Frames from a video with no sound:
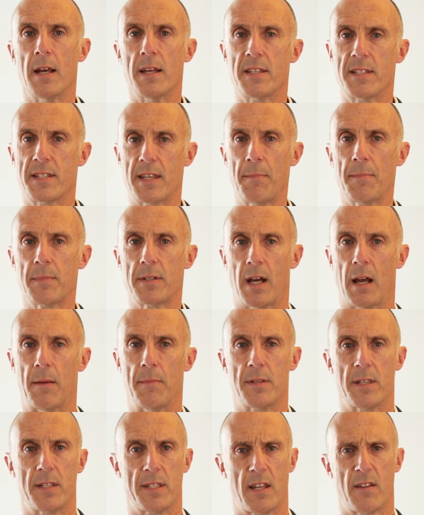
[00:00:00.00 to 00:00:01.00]

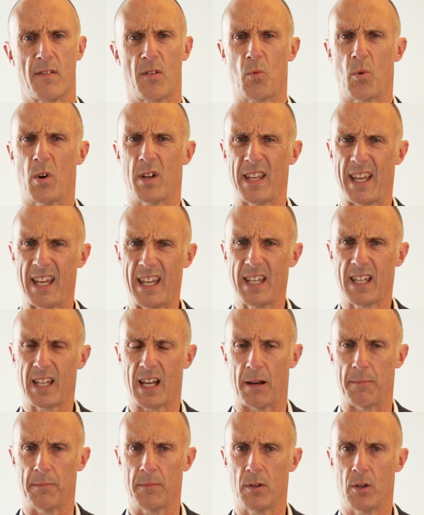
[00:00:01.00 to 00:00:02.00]
Sometimes instead of the word
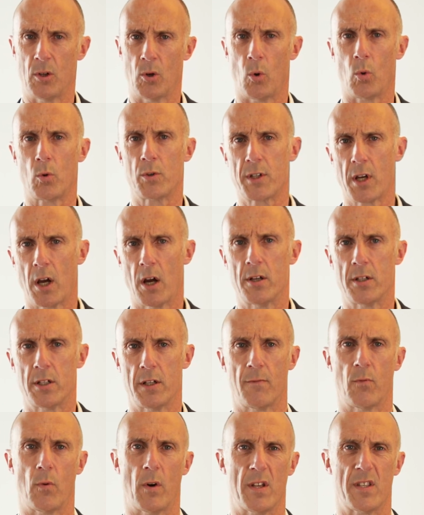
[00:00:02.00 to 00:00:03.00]
income,
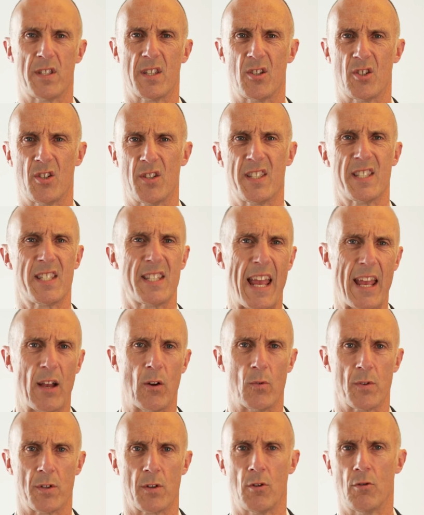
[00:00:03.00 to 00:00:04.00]
alternative words such as
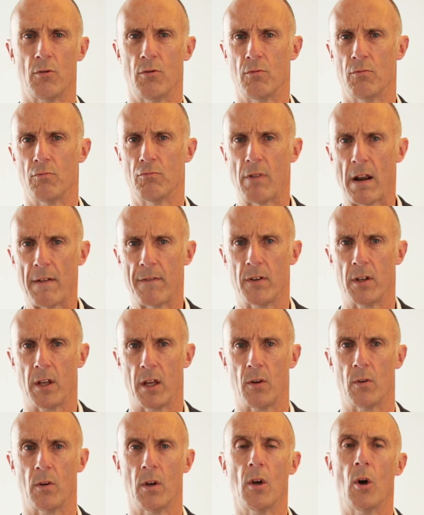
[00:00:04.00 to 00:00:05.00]
sales,
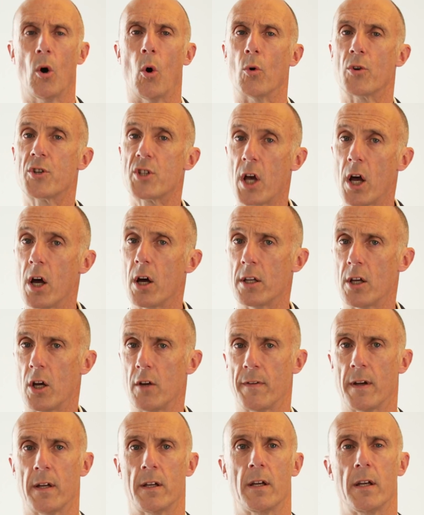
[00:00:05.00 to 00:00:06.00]
revenue or
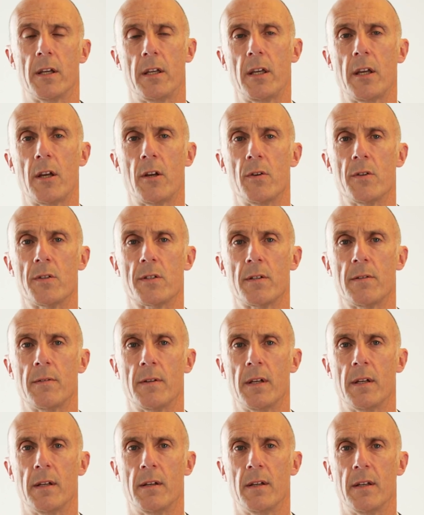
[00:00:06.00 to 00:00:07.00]
turnover are used.
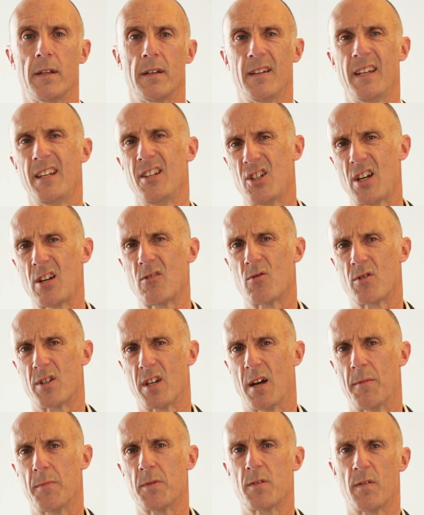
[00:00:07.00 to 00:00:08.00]
In general
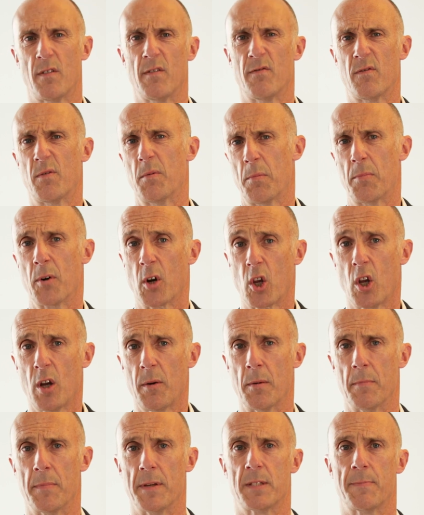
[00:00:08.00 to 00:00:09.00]
terms, from a
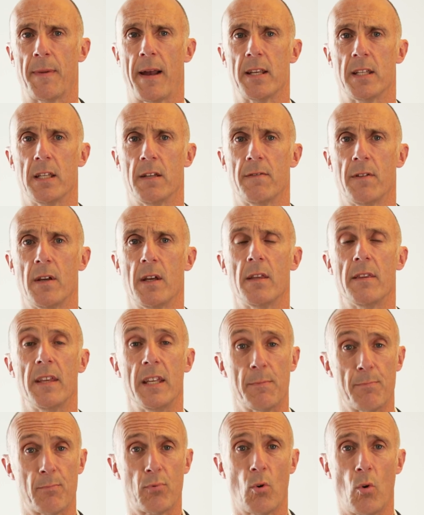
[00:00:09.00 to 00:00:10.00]
procurement perspective,
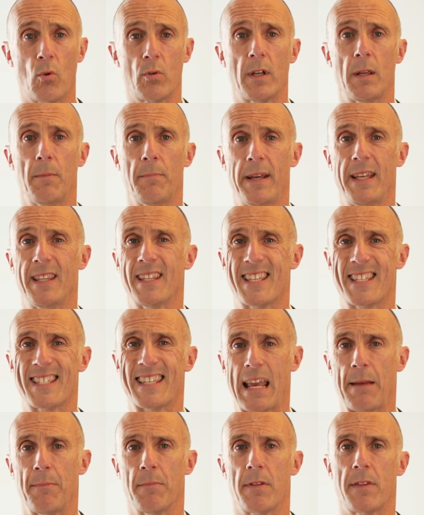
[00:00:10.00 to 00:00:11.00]
these broadly mean the
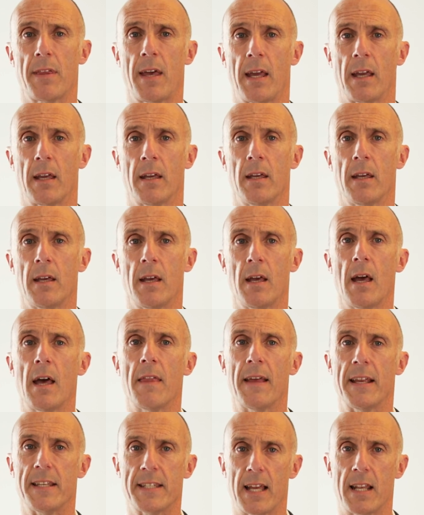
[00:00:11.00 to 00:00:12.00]
same thing.
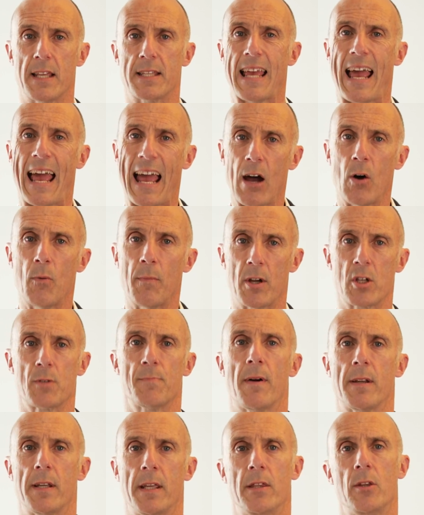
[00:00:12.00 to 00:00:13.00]
They tell us how much
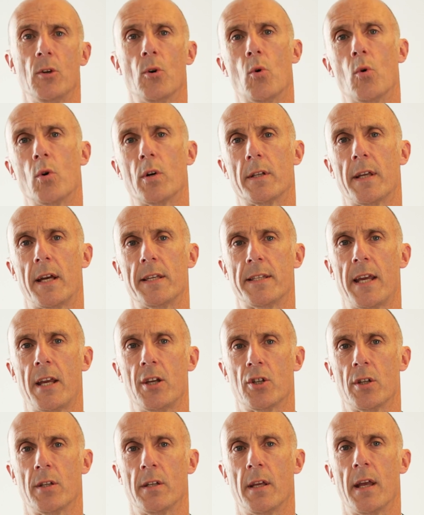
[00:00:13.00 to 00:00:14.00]
money the
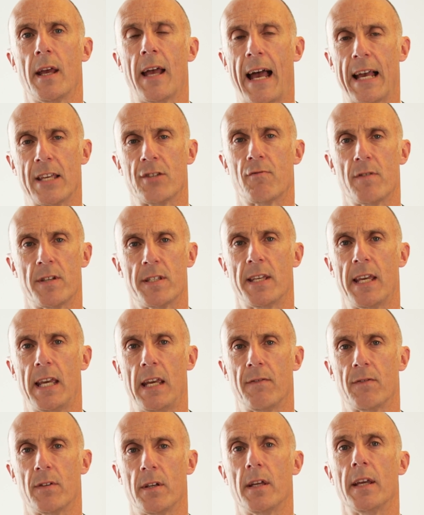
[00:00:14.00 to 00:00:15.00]
organisation has
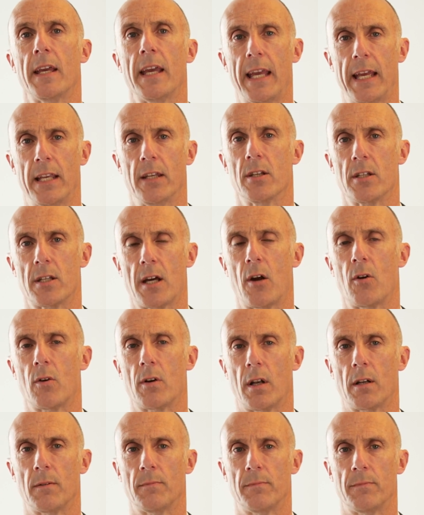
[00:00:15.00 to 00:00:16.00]
received in
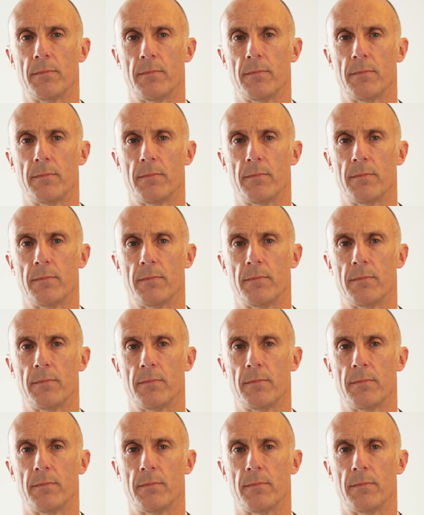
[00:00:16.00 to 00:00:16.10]
total.